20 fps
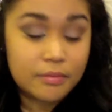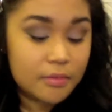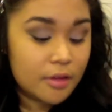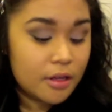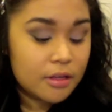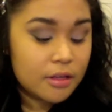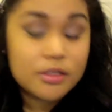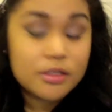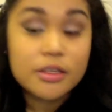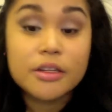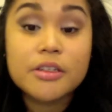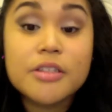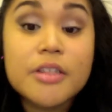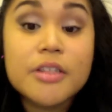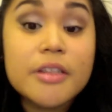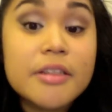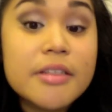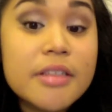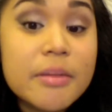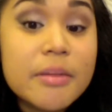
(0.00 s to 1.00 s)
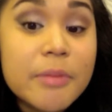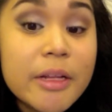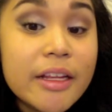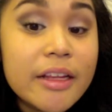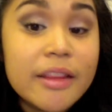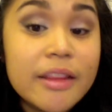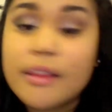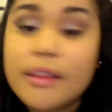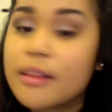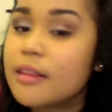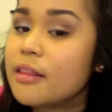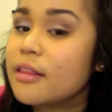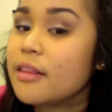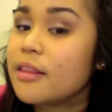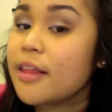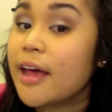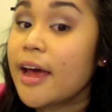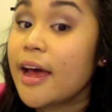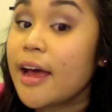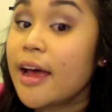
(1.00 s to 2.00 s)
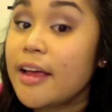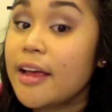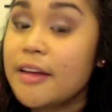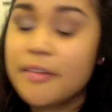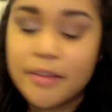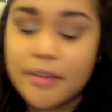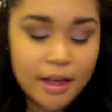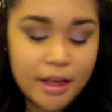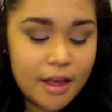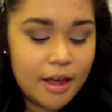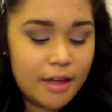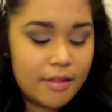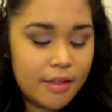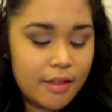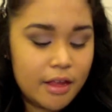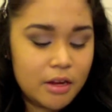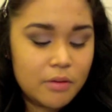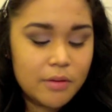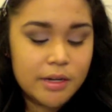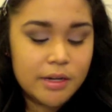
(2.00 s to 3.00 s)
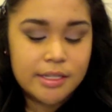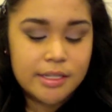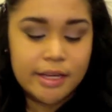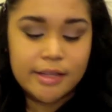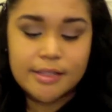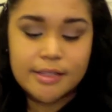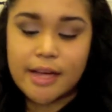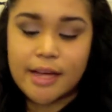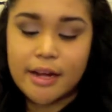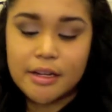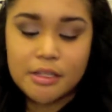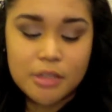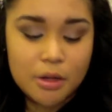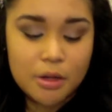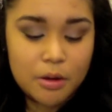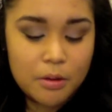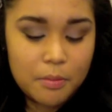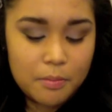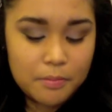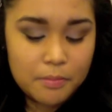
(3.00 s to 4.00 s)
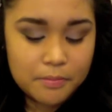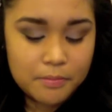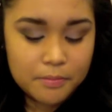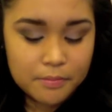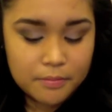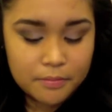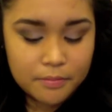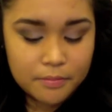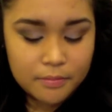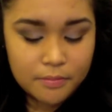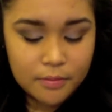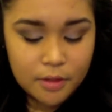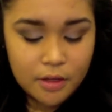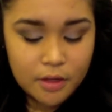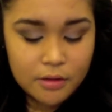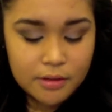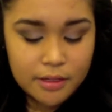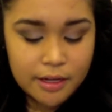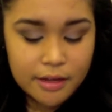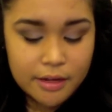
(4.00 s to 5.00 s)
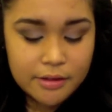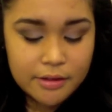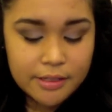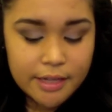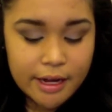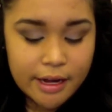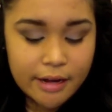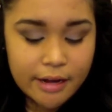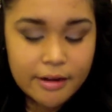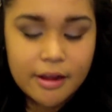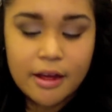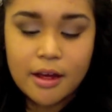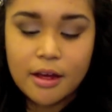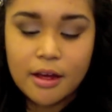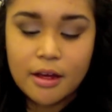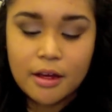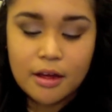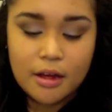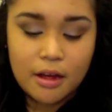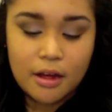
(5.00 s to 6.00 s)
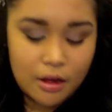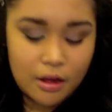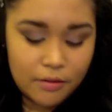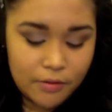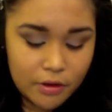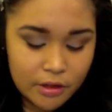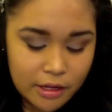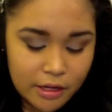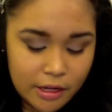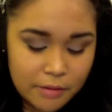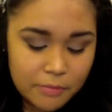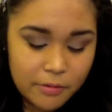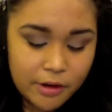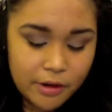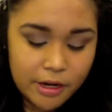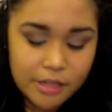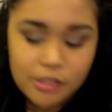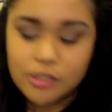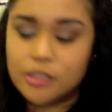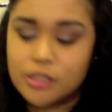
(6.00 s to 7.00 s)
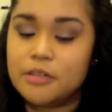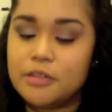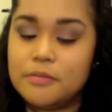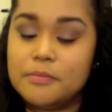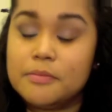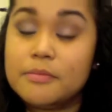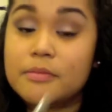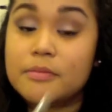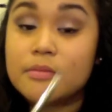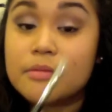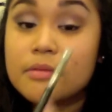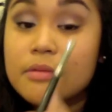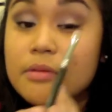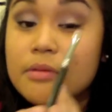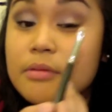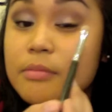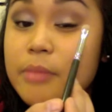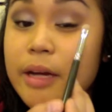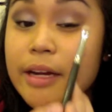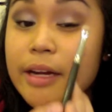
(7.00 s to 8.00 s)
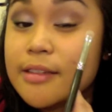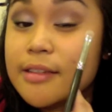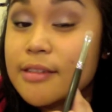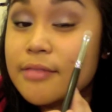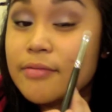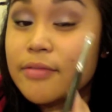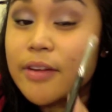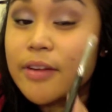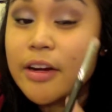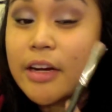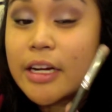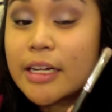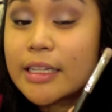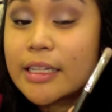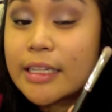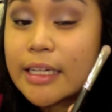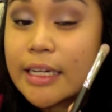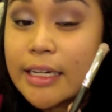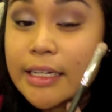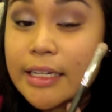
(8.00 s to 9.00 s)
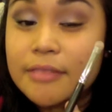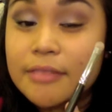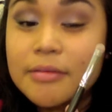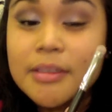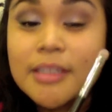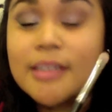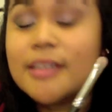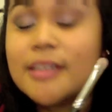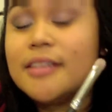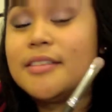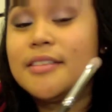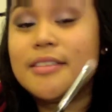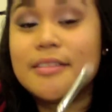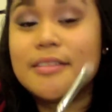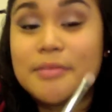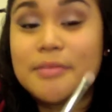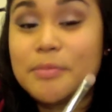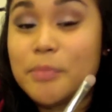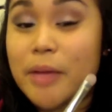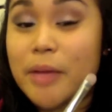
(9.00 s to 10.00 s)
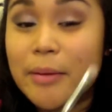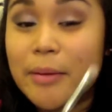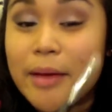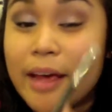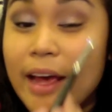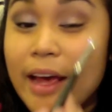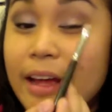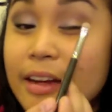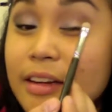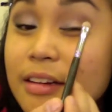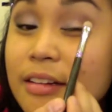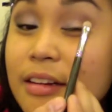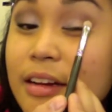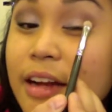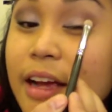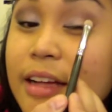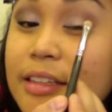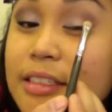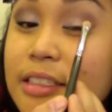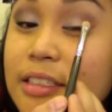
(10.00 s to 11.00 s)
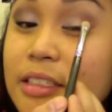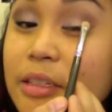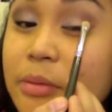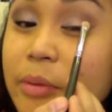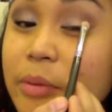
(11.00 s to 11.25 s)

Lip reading: So it should look something like that. And then you want to take Satin Taupe, use the other side of your clean brush. Mine isn't very clean, my bad. I had to do